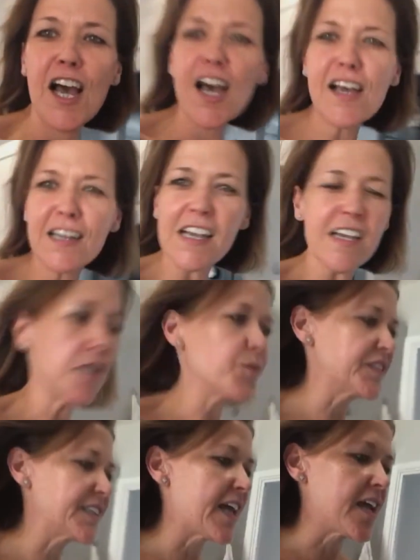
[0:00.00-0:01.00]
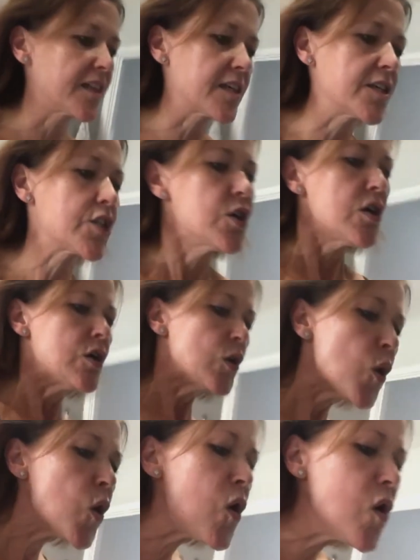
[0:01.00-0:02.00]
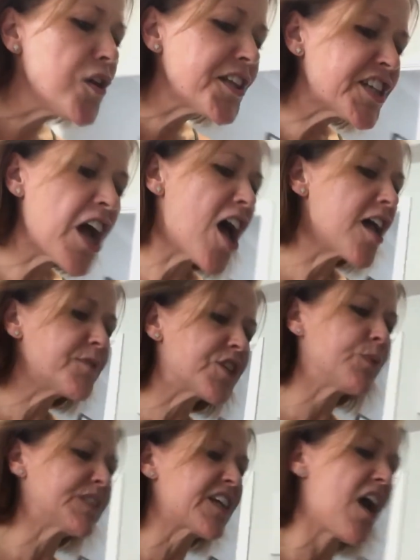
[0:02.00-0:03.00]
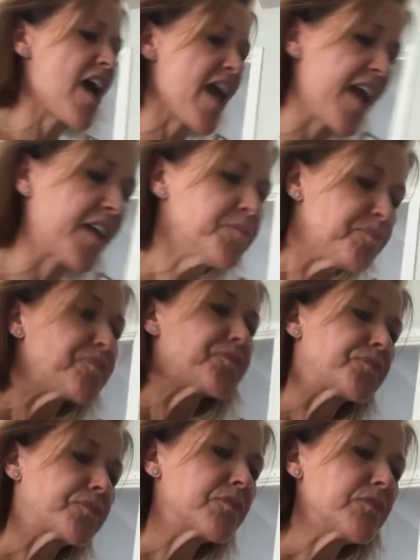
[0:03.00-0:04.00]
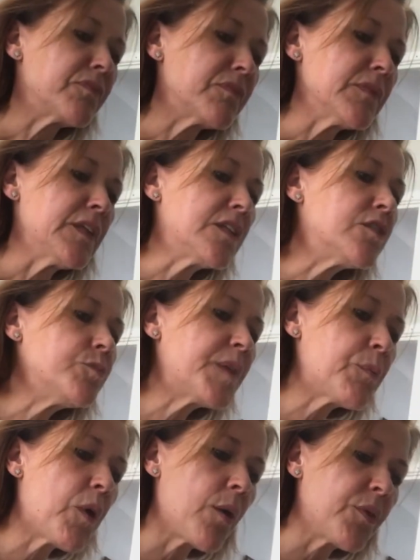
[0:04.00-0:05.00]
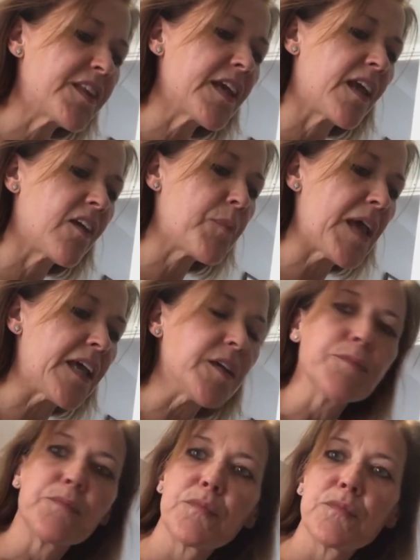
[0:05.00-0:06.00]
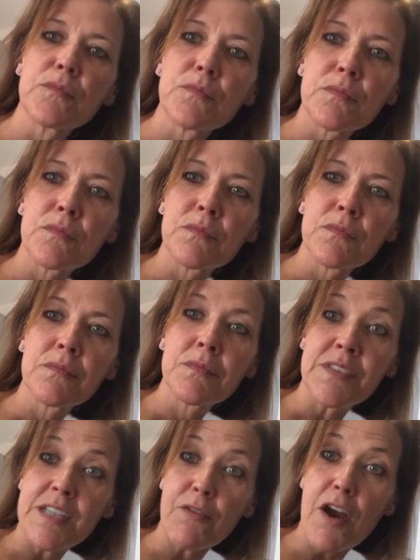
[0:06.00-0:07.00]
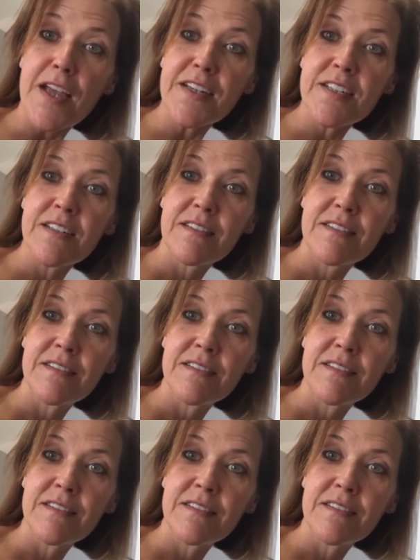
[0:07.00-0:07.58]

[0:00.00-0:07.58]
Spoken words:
Earlier you were saying that all the time she was dying, you meanwhile were thinking of me. Is that right?